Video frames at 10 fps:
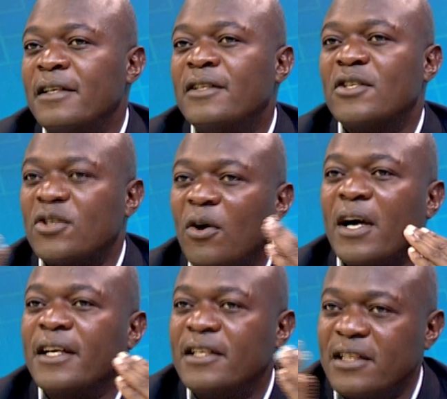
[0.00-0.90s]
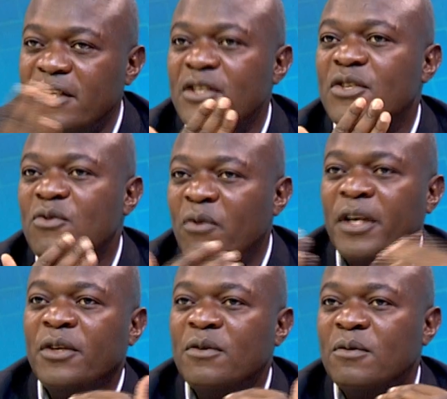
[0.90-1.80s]
It's chalk and cheese when
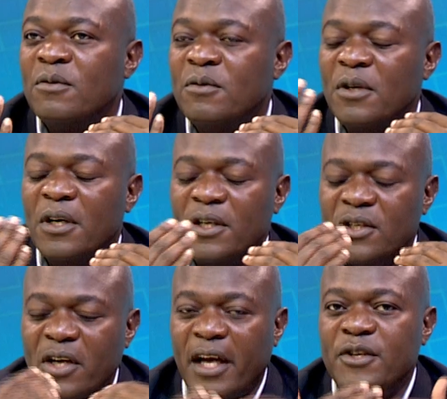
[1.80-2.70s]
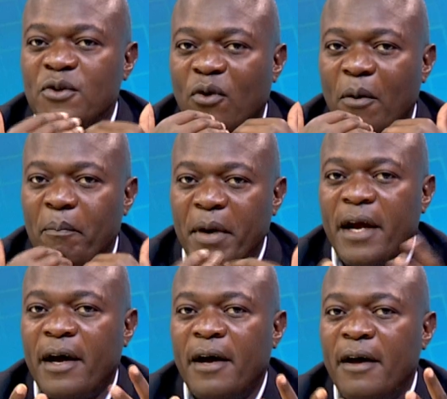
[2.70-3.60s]
you try to
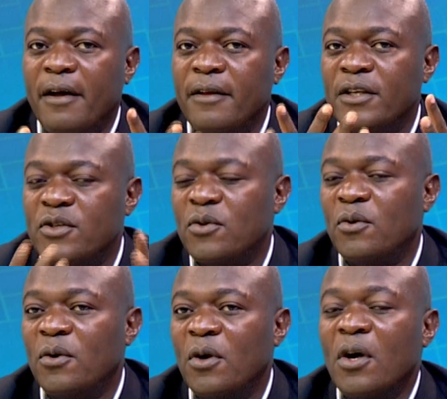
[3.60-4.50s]
compare the two.